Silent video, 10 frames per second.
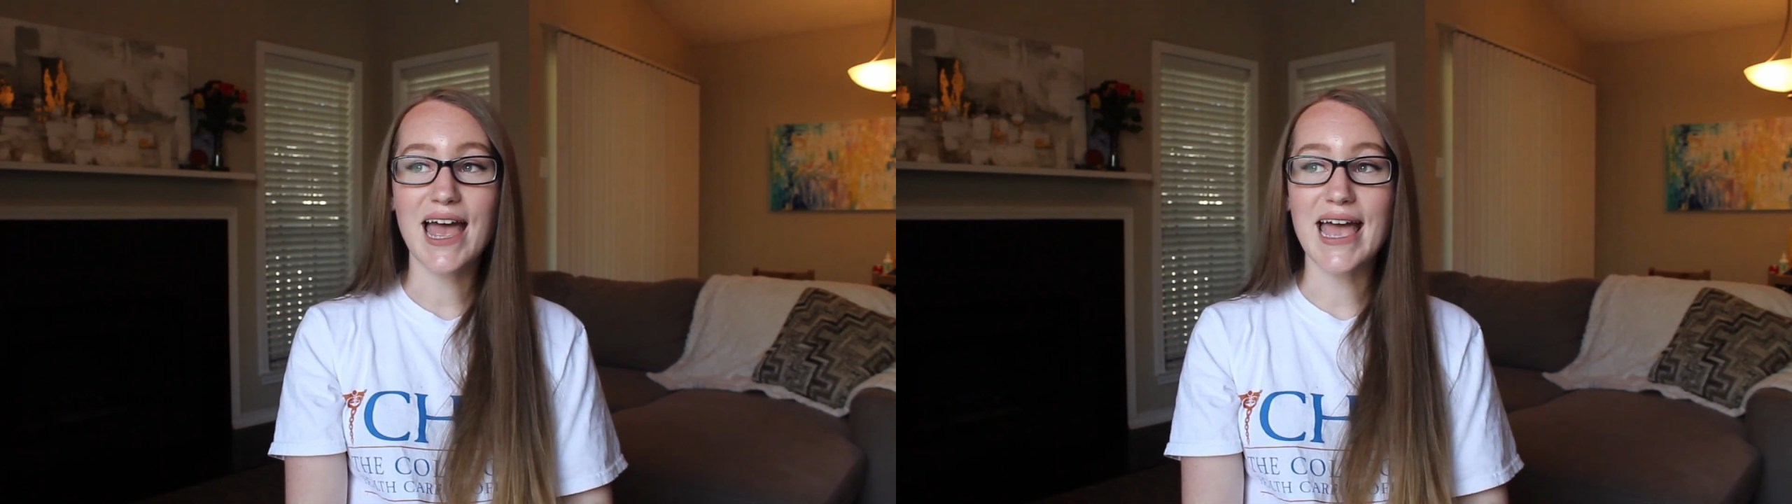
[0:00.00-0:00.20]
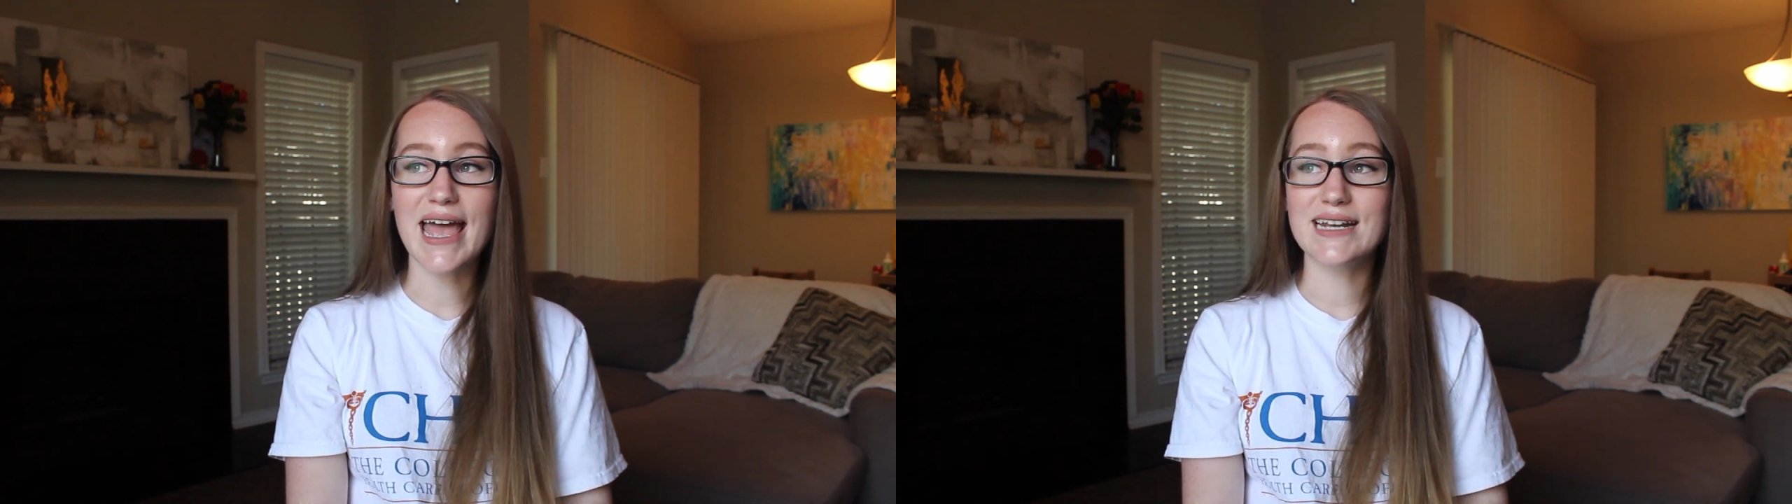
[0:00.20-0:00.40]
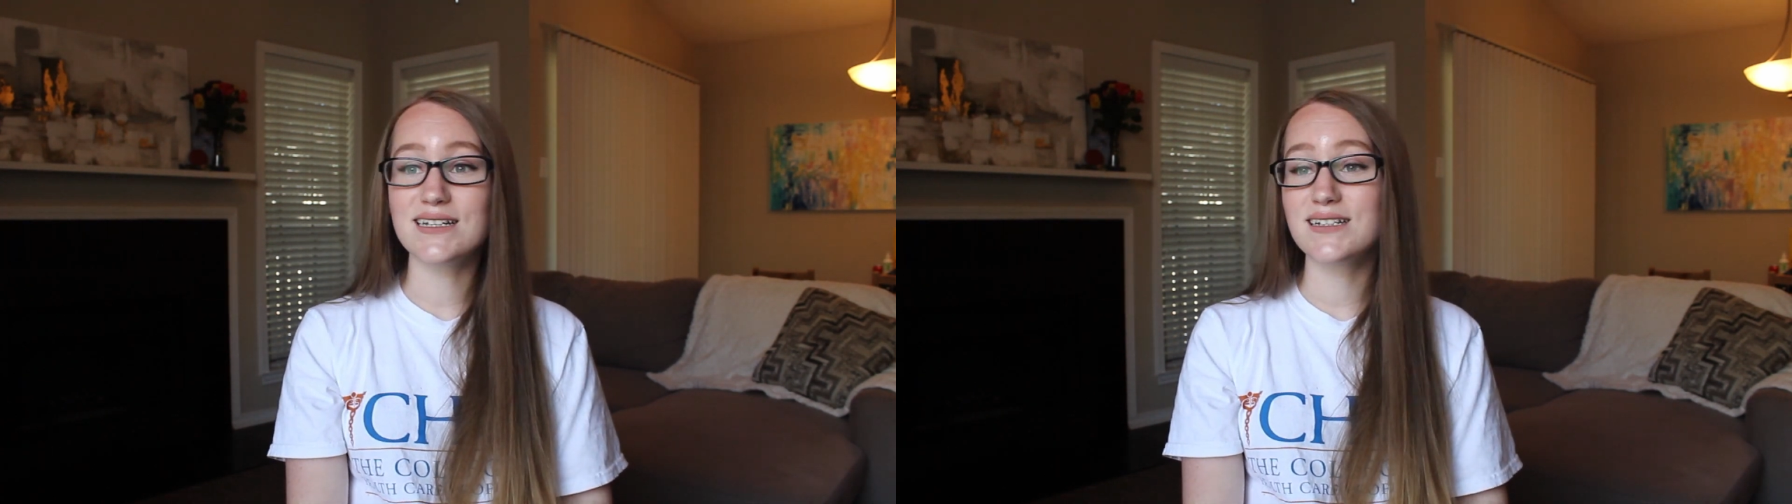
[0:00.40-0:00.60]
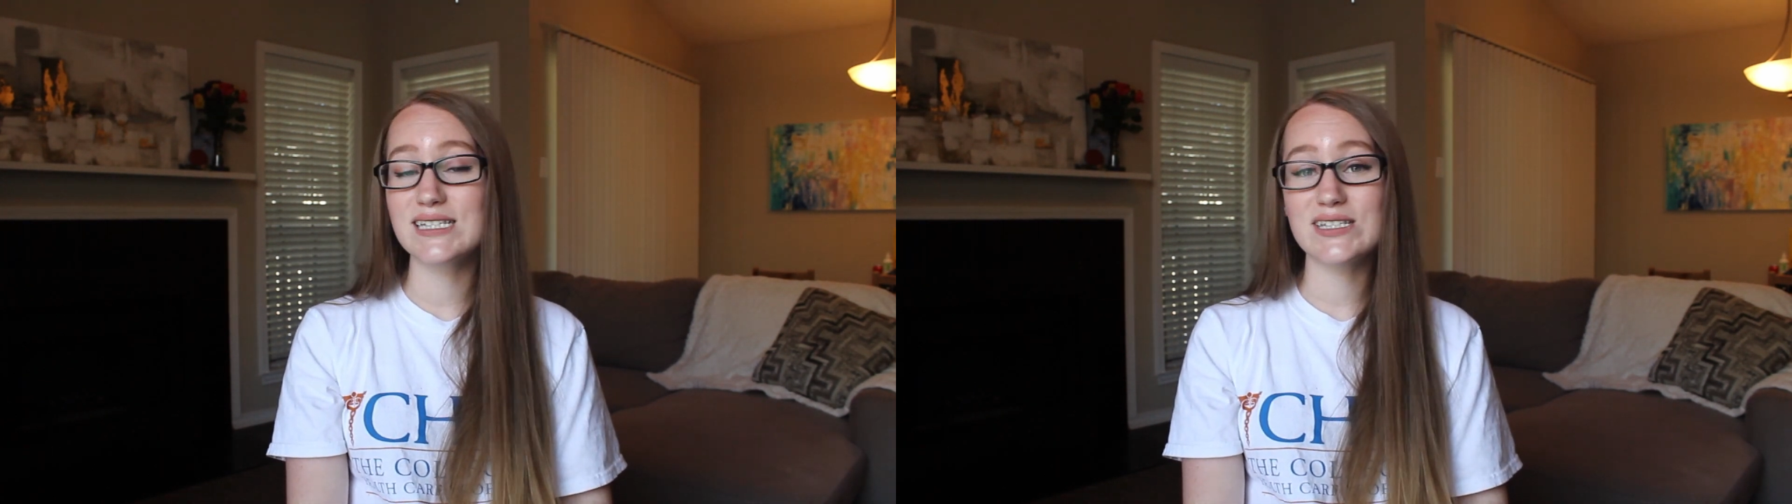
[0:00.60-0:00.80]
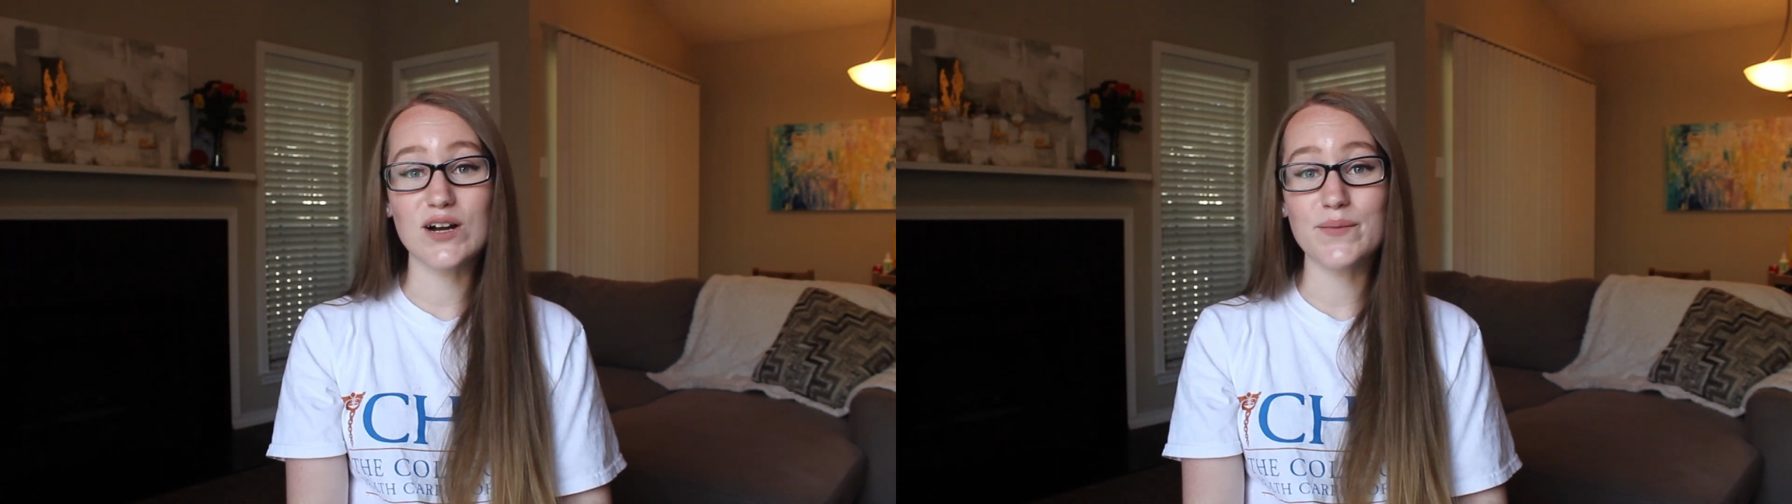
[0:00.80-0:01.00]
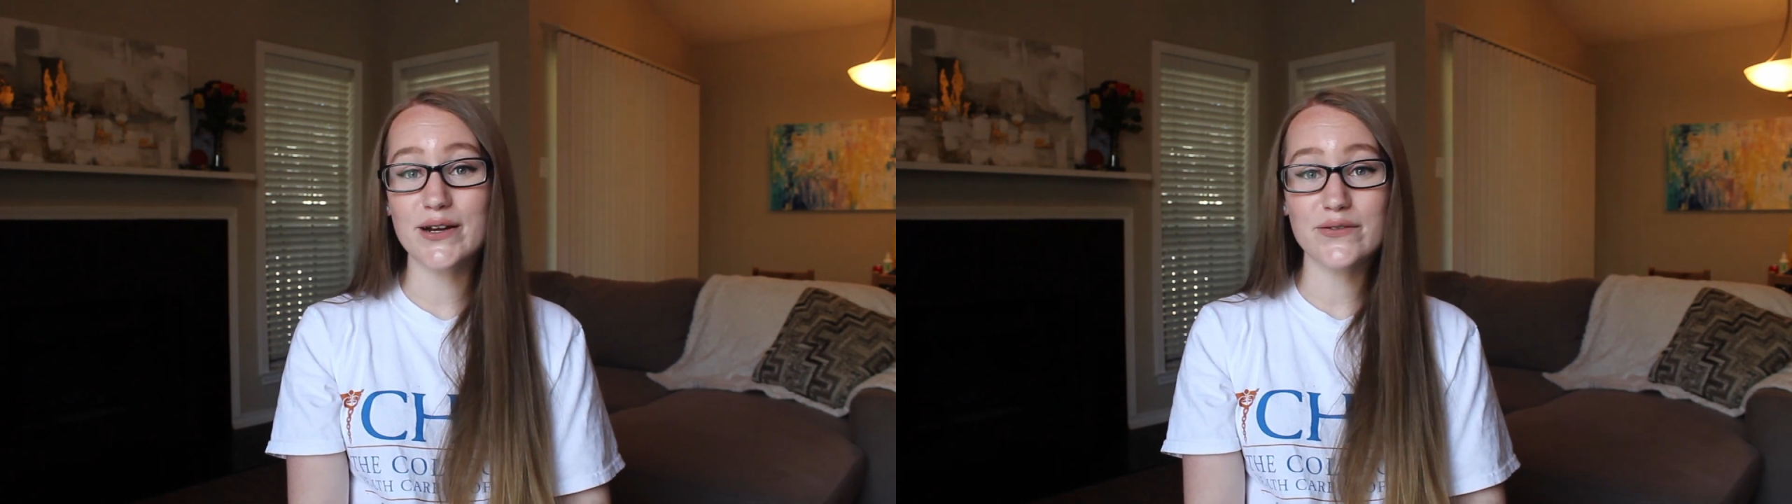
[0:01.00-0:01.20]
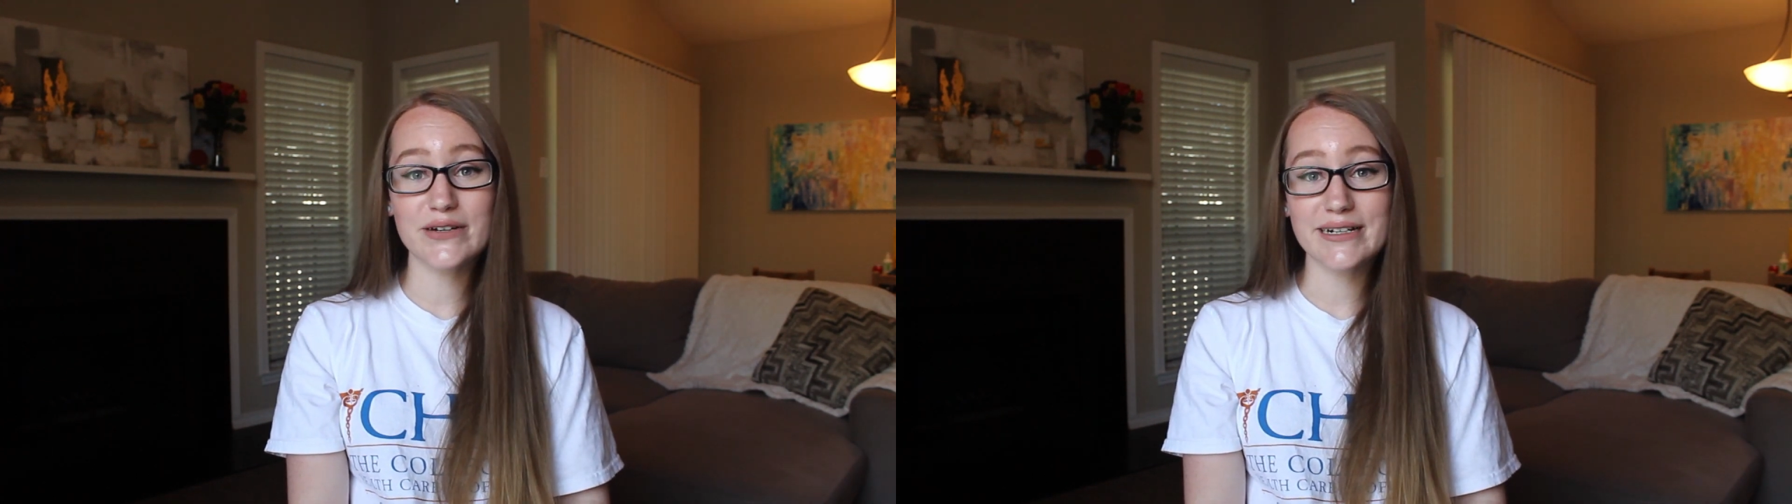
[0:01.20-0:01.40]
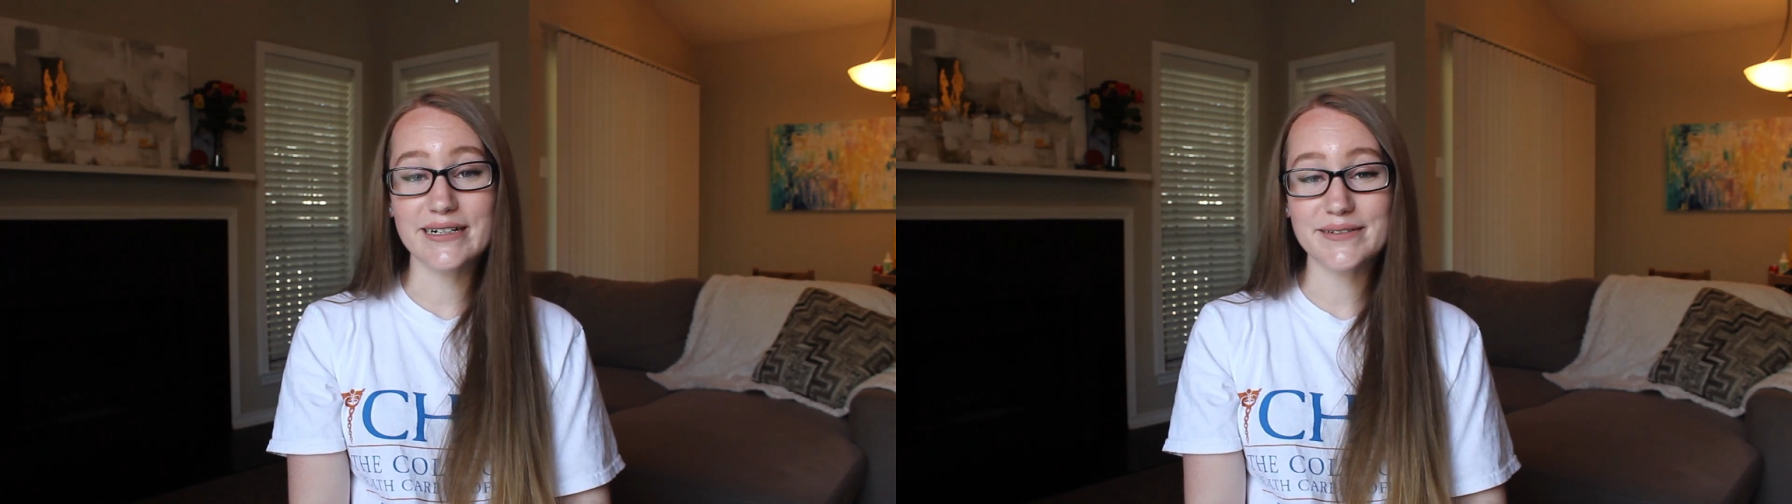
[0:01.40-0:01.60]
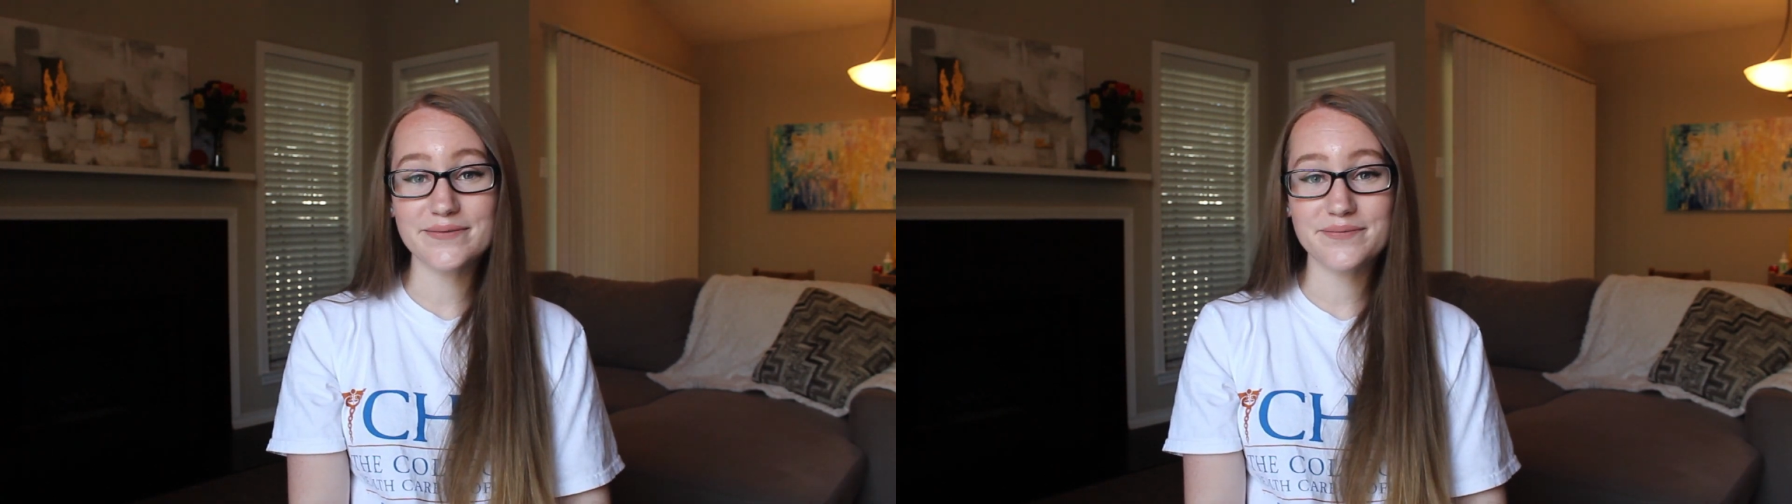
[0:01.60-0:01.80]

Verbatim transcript: and start my career.